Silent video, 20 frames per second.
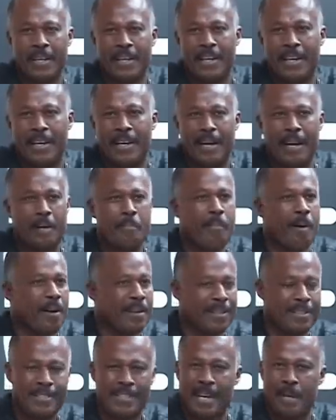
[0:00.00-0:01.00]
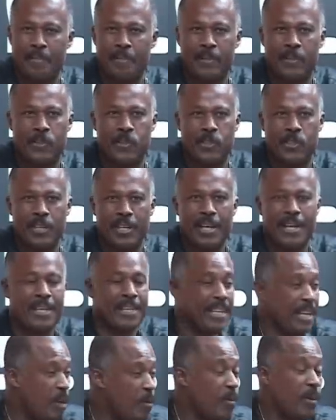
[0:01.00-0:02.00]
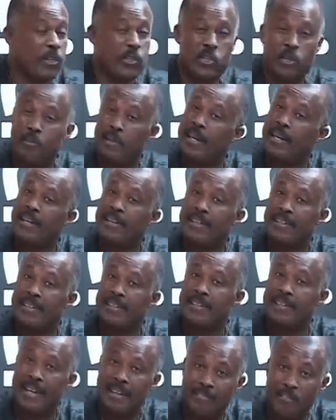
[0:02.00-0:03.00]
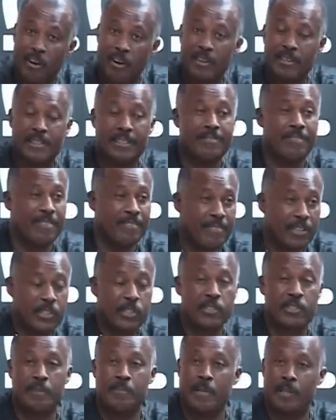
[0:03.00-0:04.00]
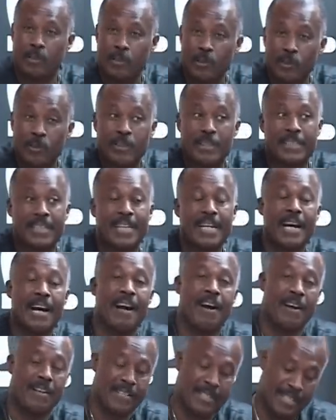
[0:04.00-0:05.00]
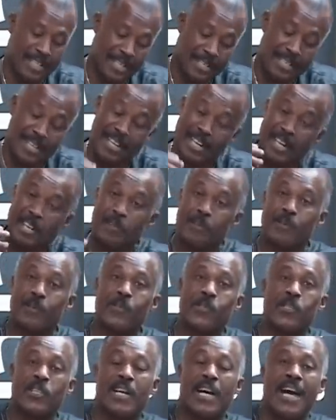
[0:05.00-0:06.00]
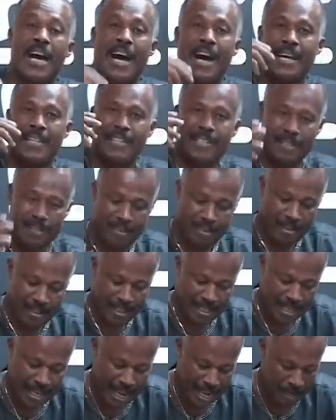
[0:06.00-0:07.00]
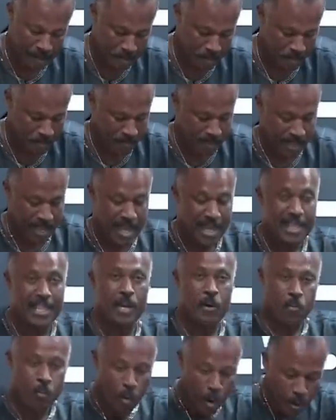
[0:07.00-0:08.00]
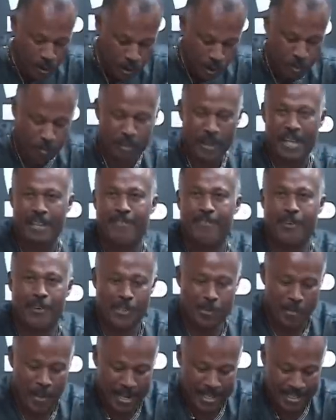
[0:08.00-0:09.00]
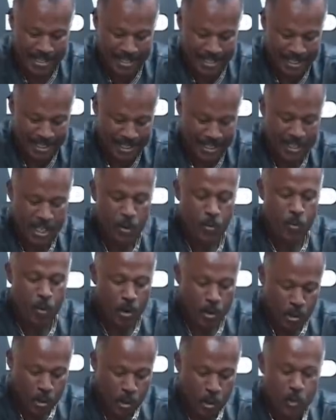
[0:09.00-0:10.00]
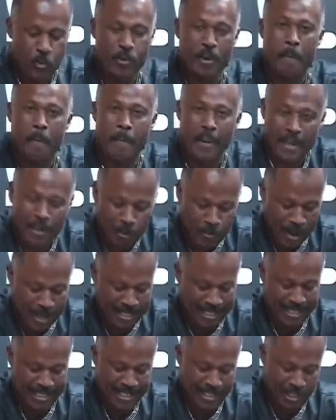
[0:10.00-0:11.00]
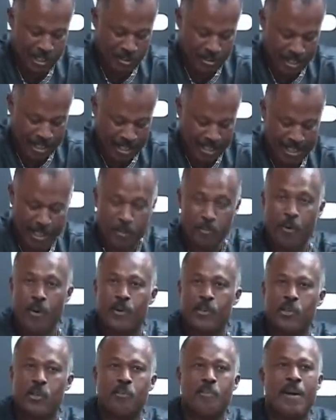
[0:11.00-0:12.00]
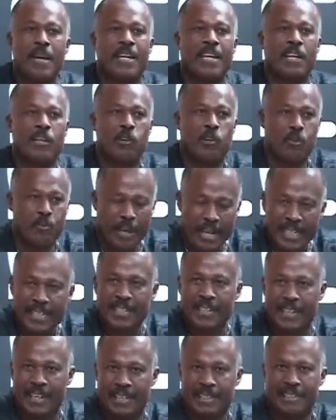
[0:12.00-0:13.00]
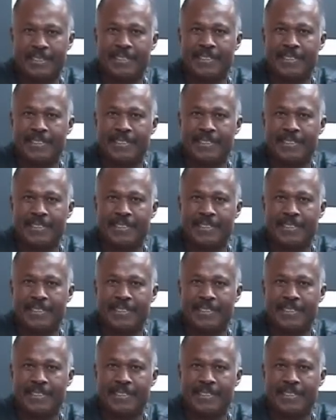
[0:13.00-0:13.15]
Marlon Samuels. They wish to be like Clive Lloyd and Viv Richards and Michael Holden. They are seeing their heroes at an earlier time. They want to play for the West Indies. They want to rebuild West Indies cricket. They want to make it great again.